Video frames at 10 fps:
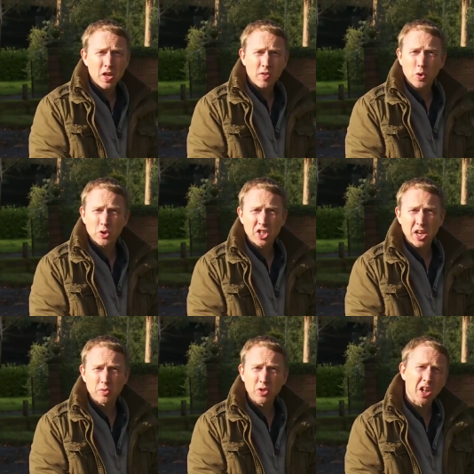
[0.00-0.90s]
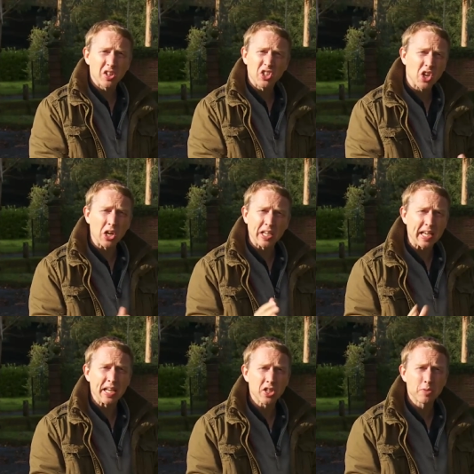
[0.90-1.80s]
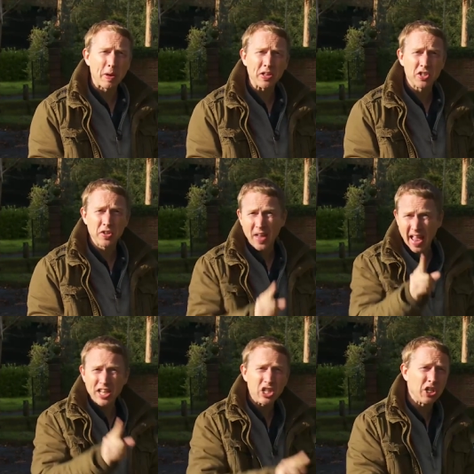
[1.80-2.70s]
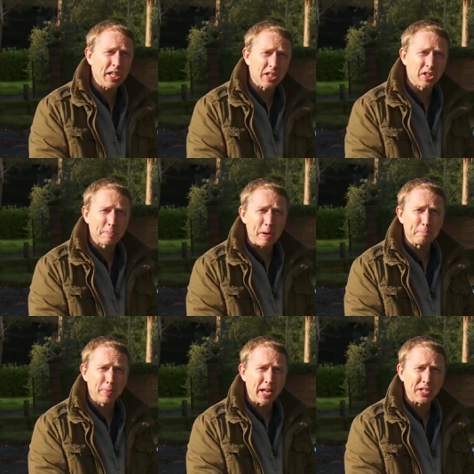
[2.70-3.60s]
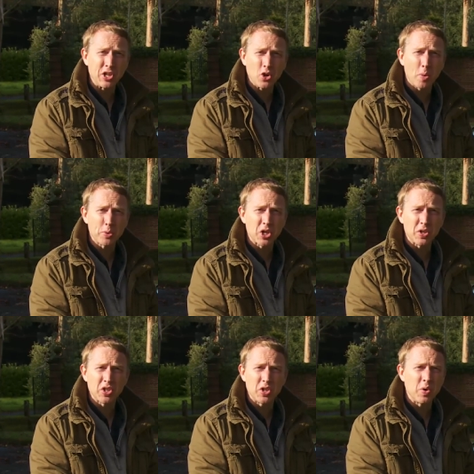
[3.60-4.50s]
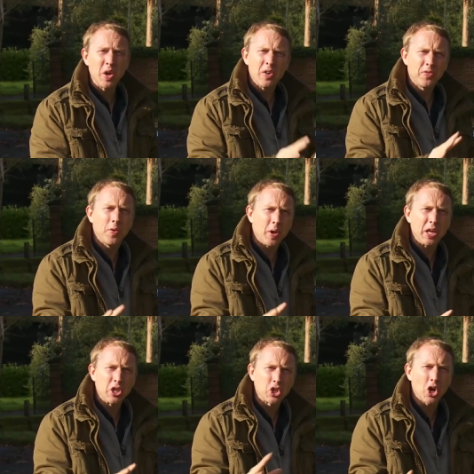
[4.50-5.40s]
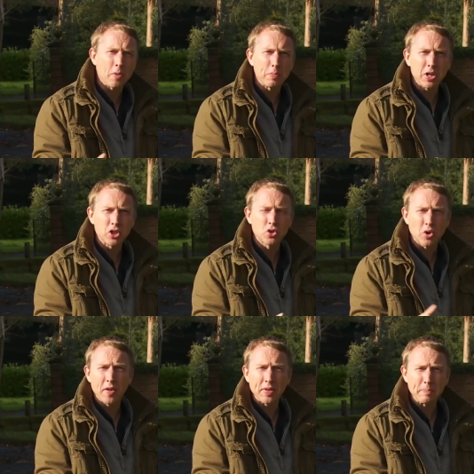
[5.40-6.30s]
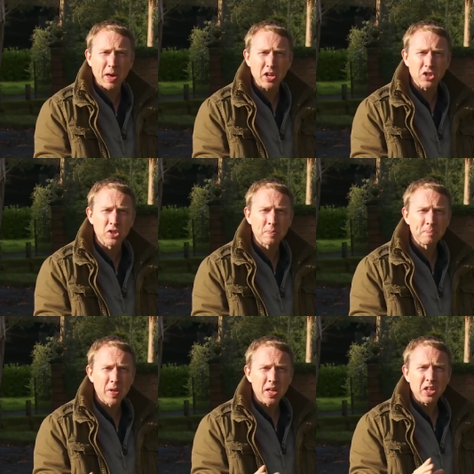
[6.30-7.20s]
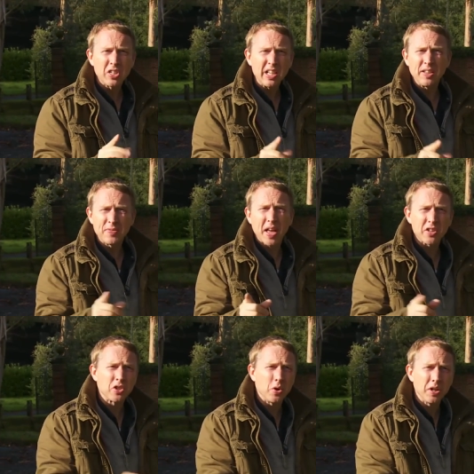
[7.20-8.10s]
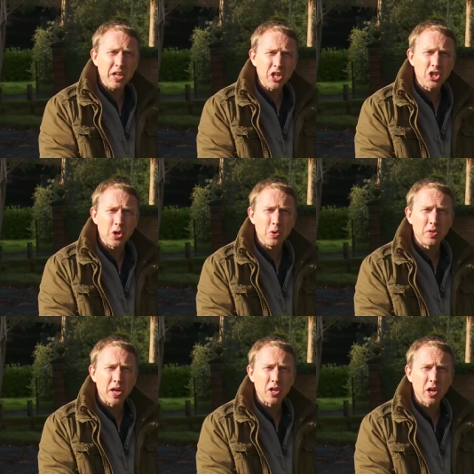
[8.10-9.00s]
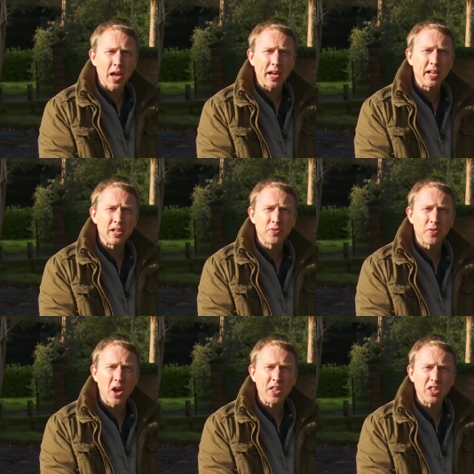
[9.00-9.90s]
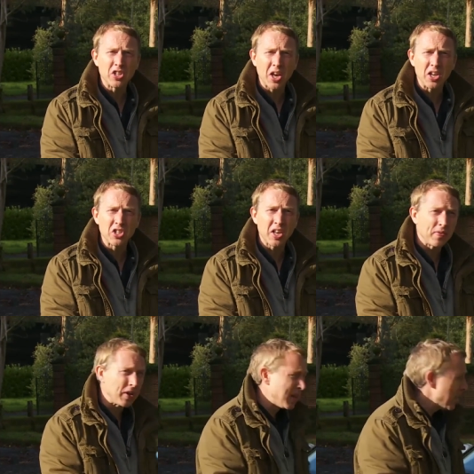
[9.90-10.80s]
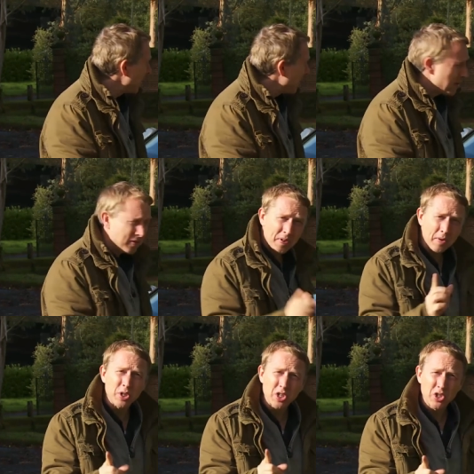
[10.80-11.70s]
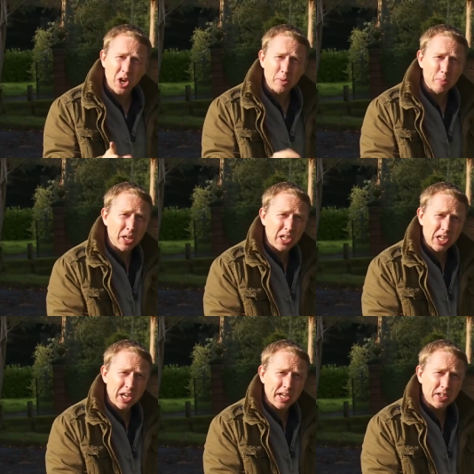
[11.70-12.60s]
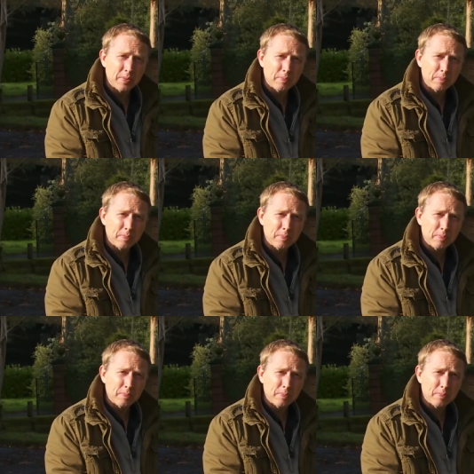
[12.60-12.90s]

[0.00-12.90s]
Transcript: Of course, the end result is hardly inexpensive, and you'll need to spend plenty on options to fully sharpen its driving manners. Still, if that's not an issue, then you're likely to find this A7 very desirable indeed.